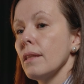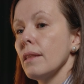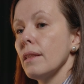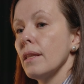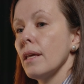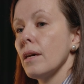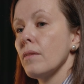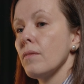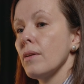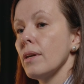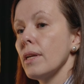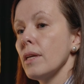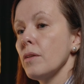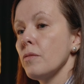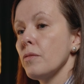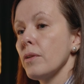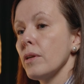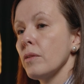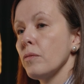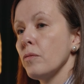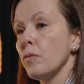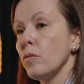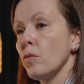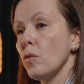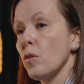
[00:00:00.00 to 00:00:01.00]
There are
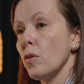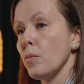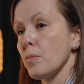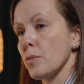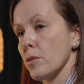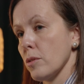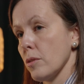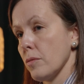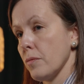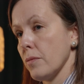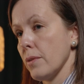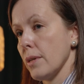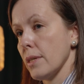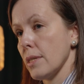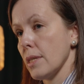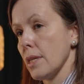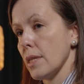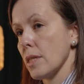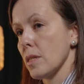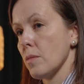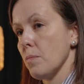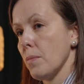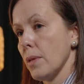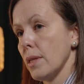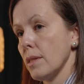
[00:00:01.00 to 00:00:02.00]
different forms of
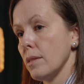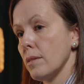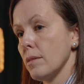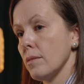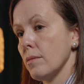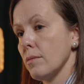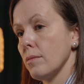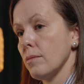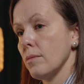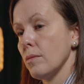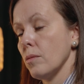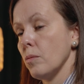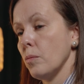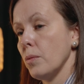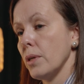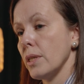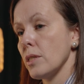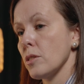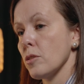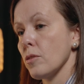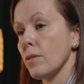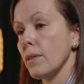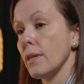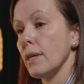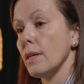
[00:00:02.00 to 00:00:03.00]
assessment
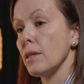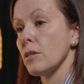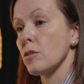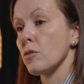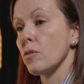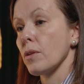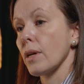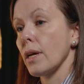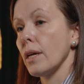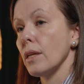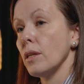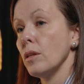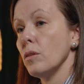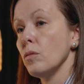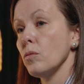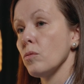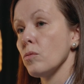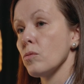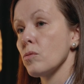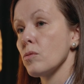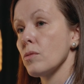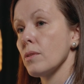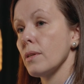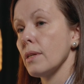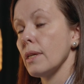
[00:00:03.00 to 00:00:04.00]
which a teacher can
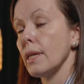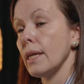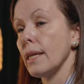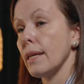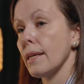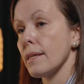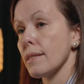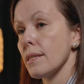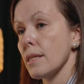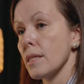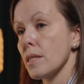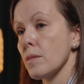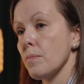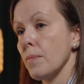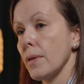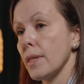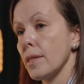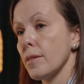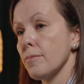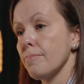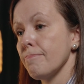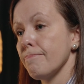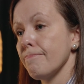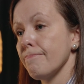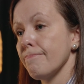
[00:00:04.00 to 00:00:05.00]
use in
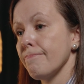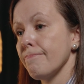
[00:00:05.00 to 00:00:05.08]
assessment.